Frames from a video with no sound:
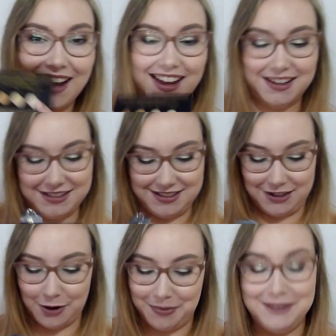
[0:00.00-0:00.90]
at
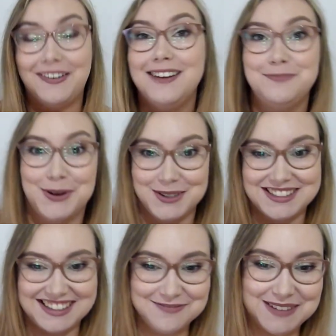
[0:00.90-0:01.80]
0.5
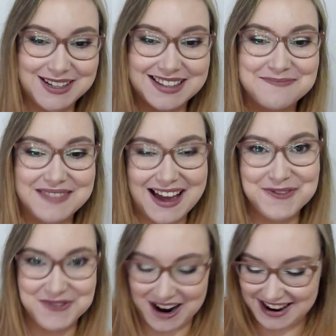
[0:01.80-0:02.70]
porcelain because matte
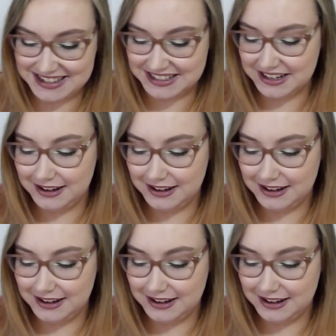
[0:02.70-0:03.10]
and white.